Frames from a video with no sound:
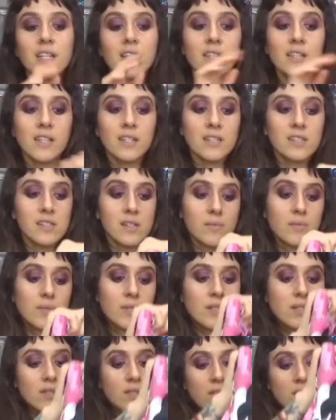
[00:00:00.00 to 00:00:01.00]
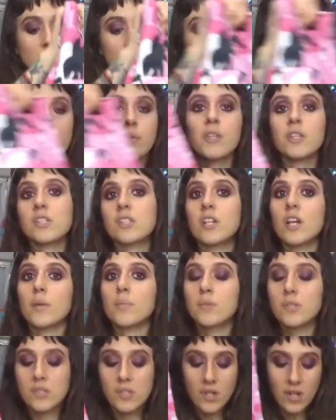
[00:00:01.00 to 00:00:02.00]
and like some of the
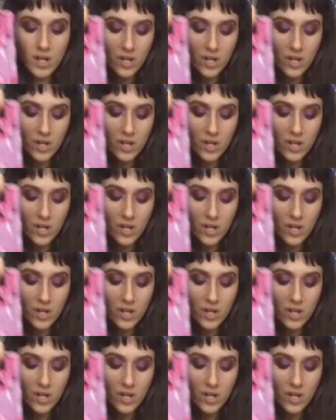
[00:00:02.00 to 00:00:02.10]
steps.